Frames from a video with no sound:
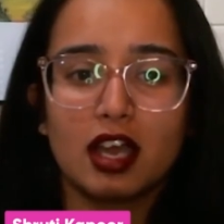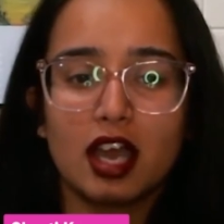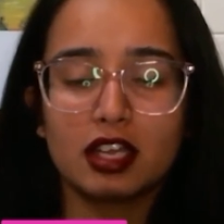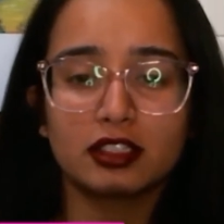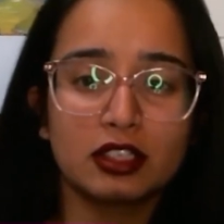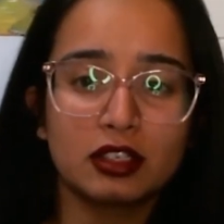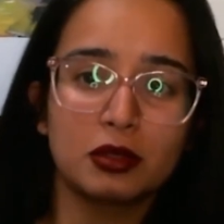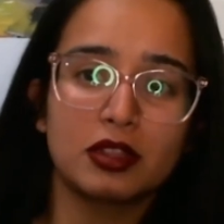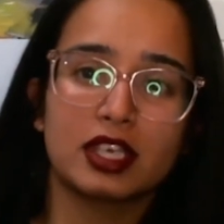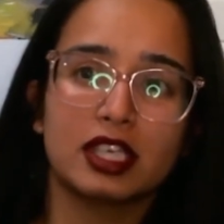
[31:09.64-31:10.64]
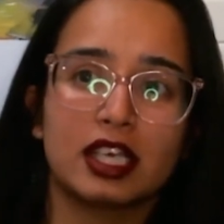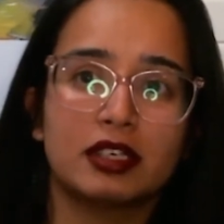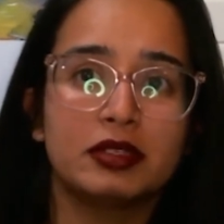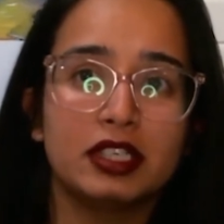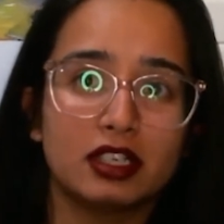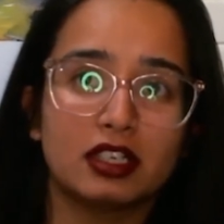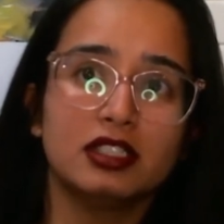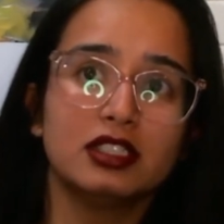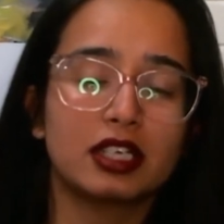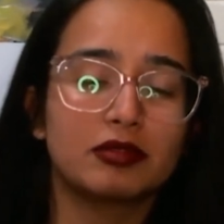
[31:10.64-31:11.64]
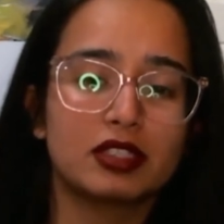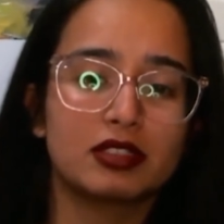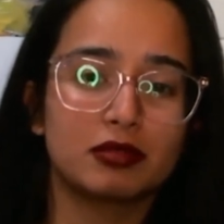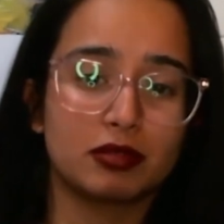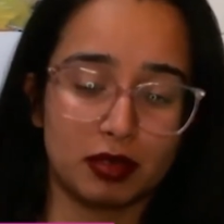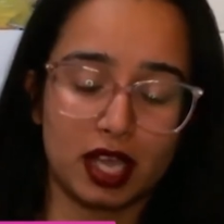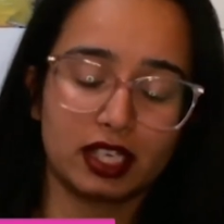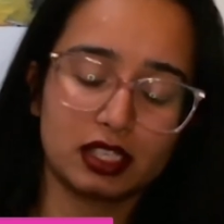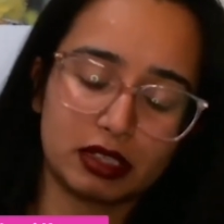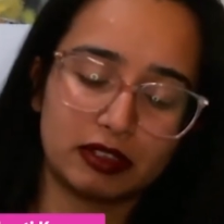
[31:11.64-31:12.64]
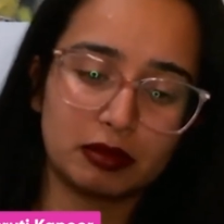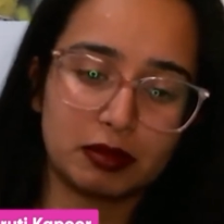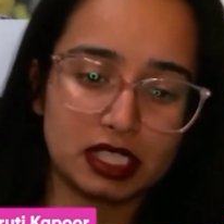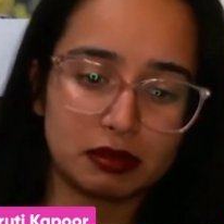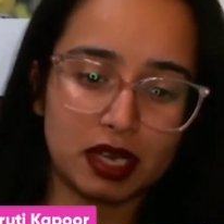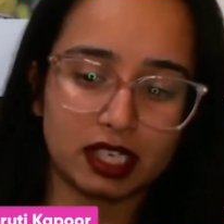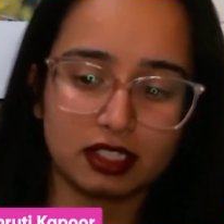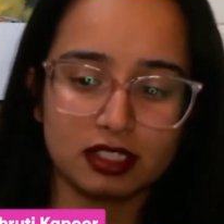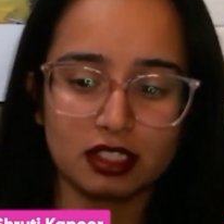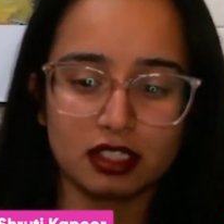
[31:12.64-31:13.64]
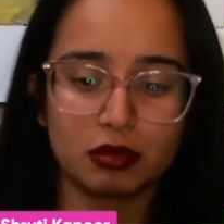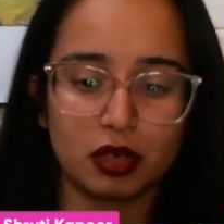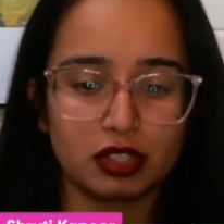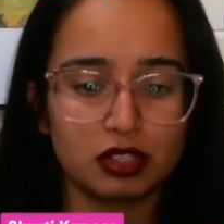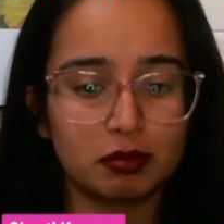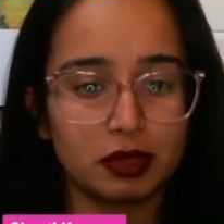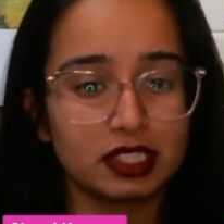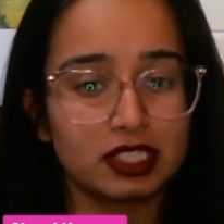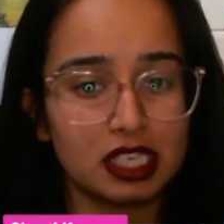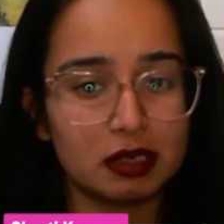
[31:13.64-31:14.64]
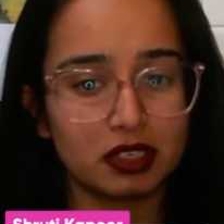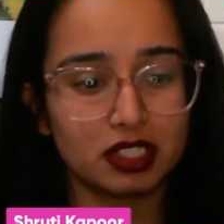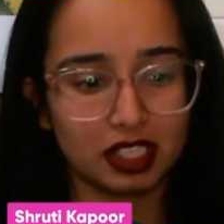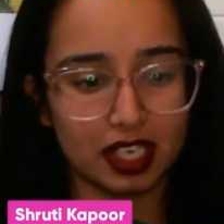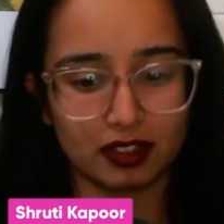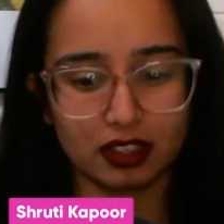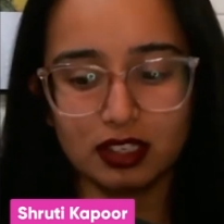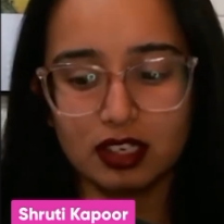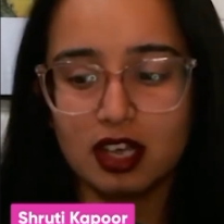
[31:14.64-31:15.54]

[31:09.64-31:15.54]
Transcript: Another cool thing that we learned that was, I guess, one of the best practices was to build schema together.